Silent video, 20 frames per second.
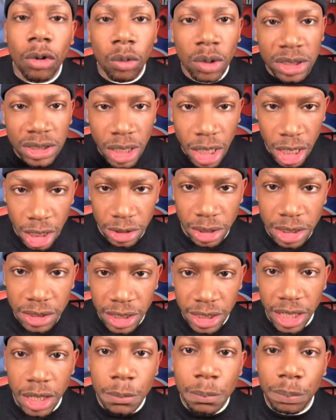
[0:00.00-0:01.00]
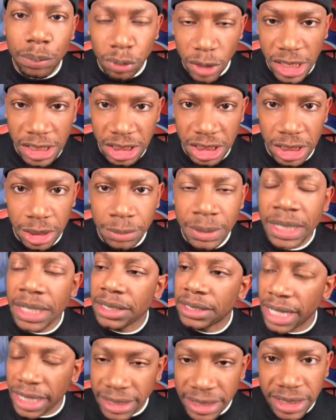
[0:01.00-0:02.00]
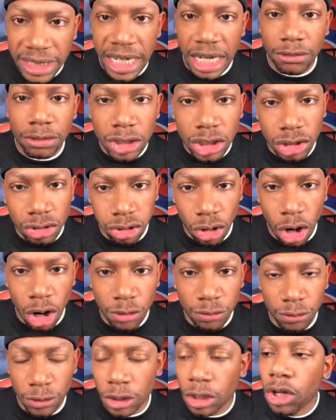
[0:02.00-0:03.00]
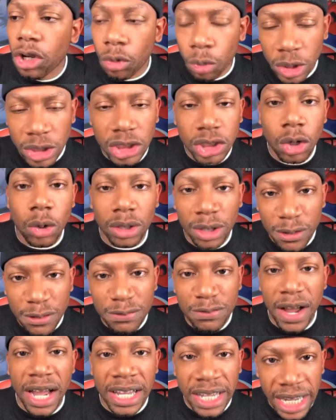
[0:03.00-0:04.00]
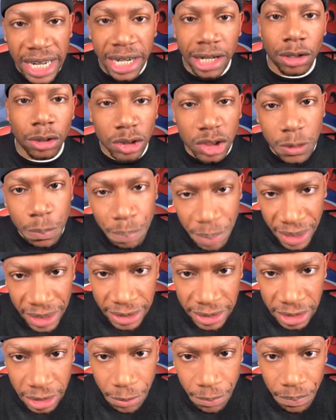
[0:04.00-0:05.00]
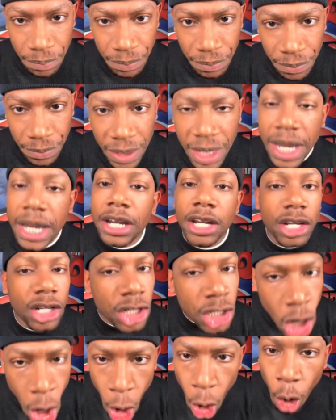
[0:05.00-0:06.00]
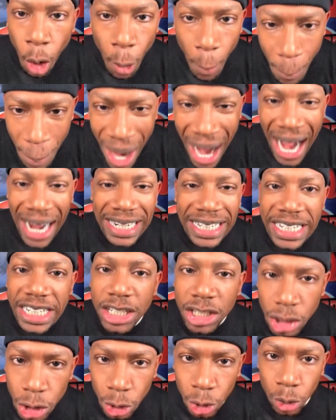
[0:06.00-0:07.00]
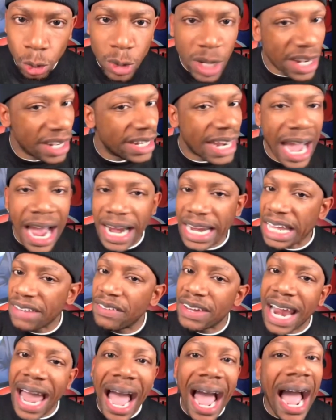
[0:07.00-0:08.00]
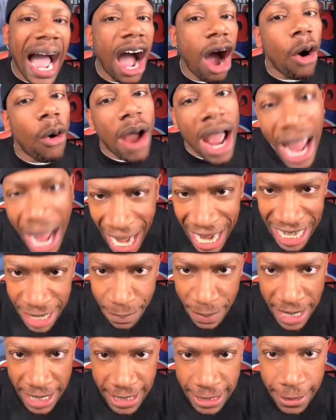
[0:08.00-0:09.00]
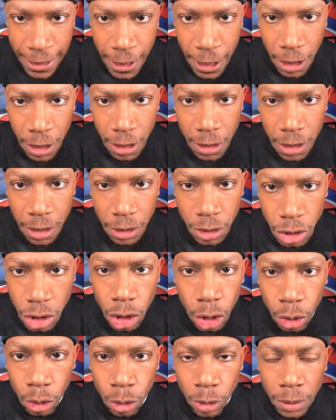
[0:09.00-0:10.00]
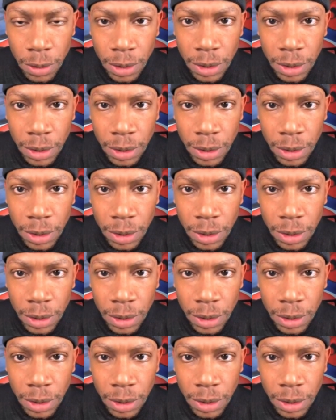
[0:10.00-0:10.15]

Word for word: was under the impression that Terence Crawford was going to fight Errol Spence. Nobody right. knew, not even Al Haymon knew